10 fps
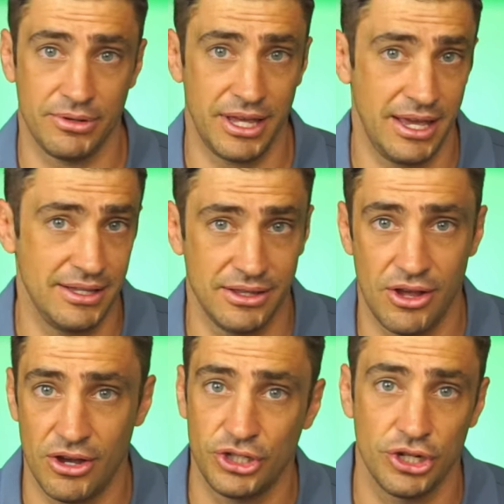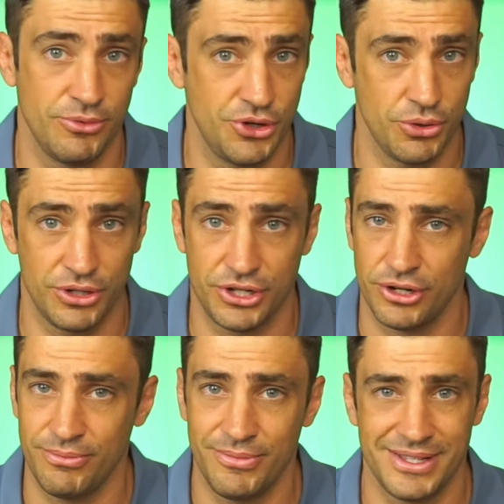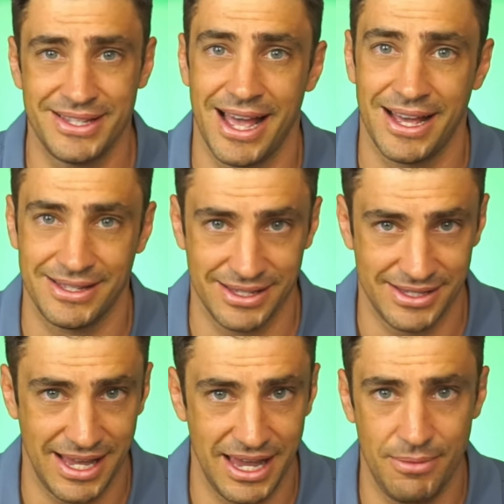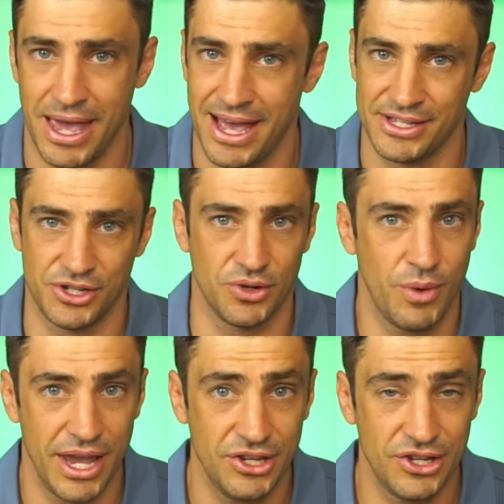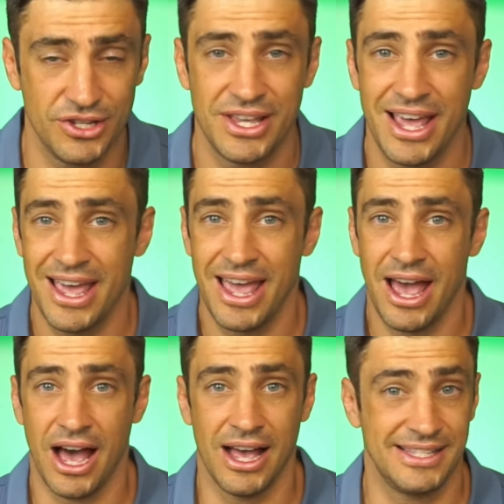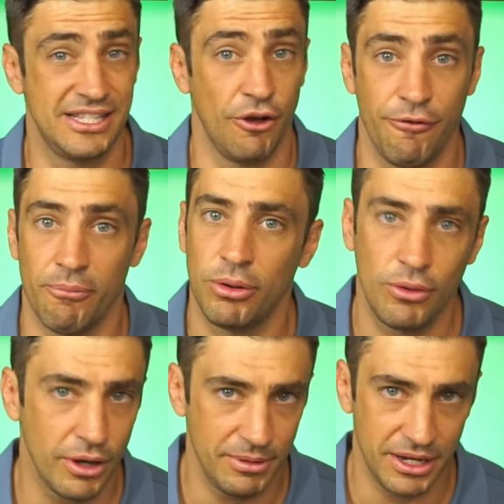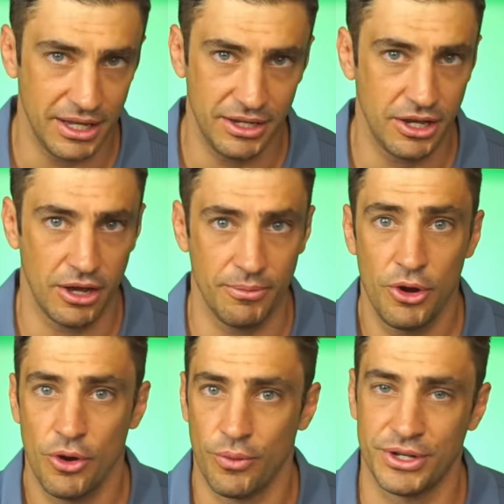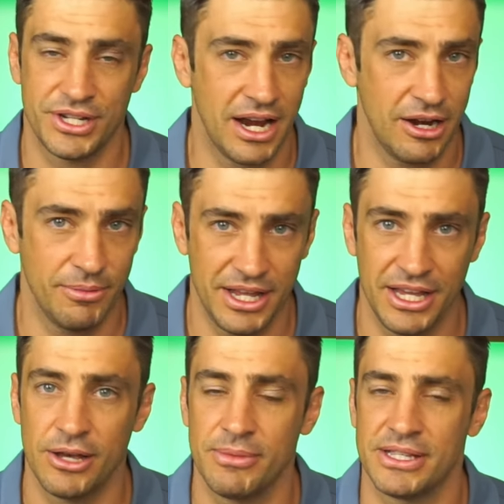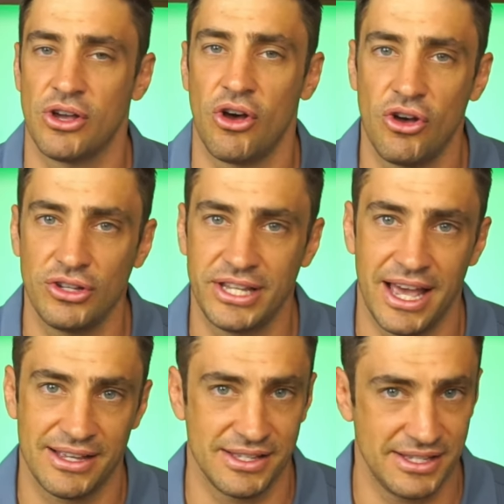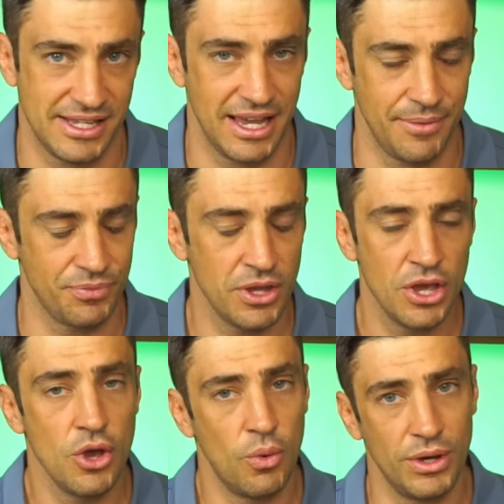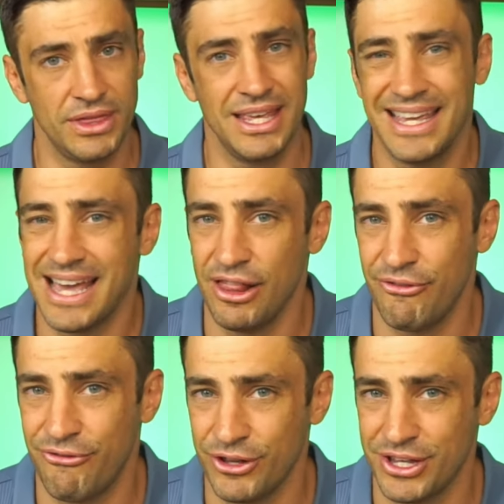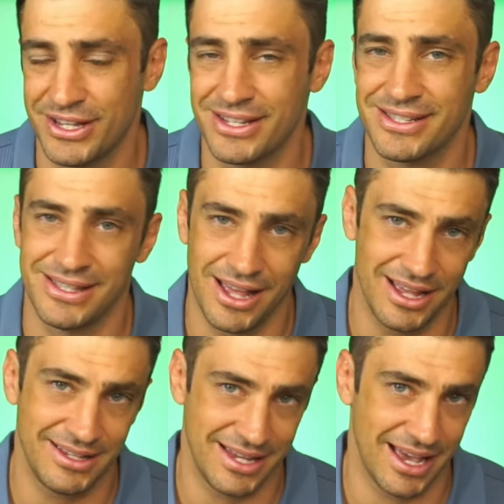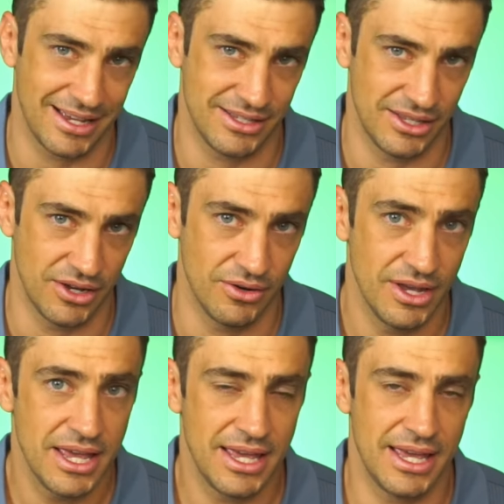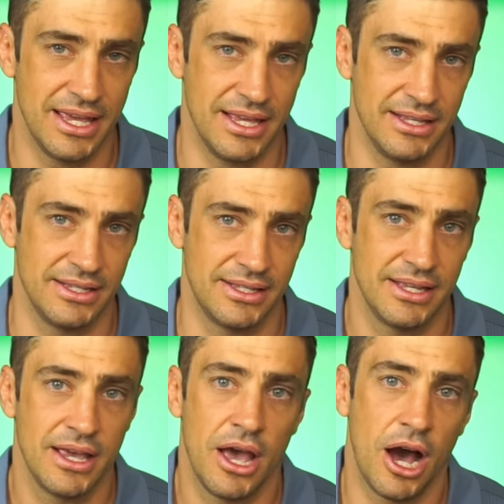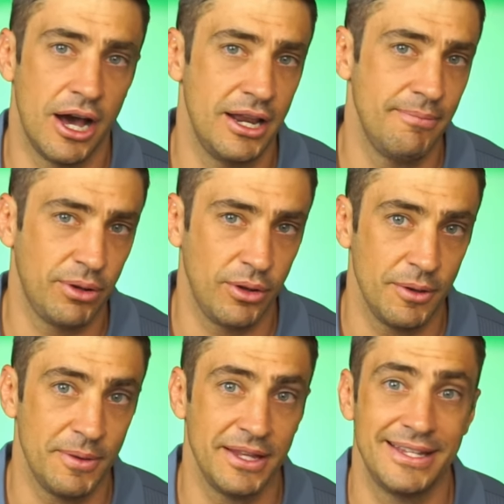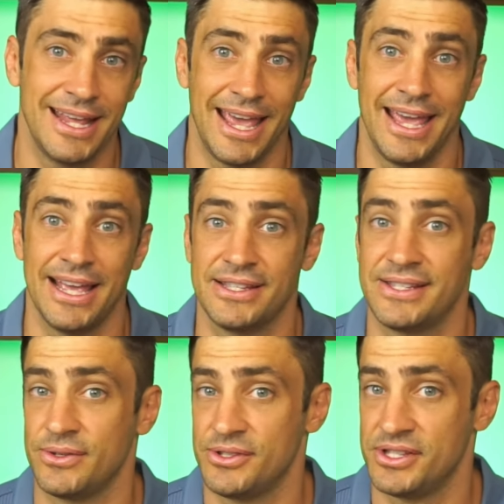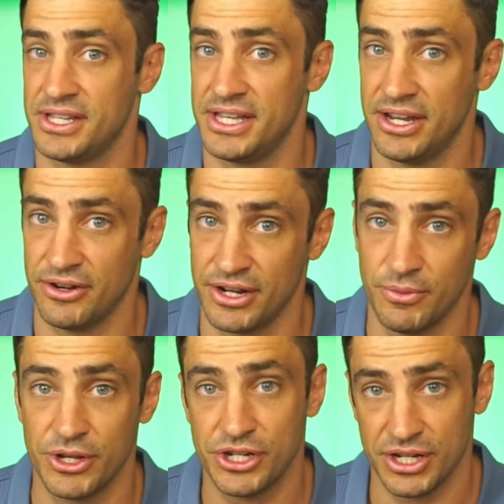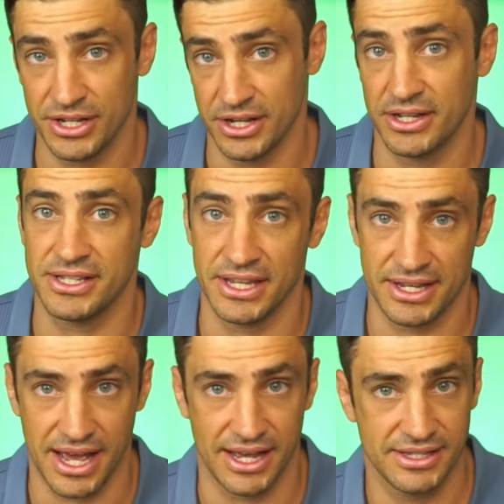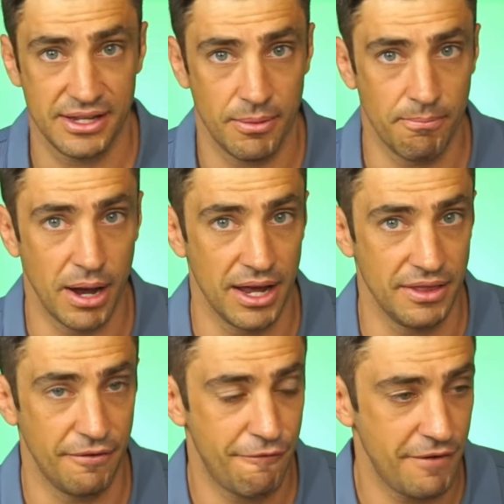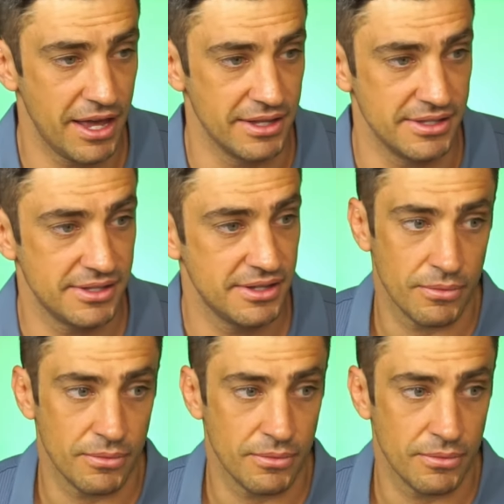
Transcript: gains, long-term, short-term, it's taxed the same as your wages, uh, self-employment income, retirement income, it's all taxed the same. One thing California does not tax, though, is unemployment and Social Security, which does get taxed by the feds.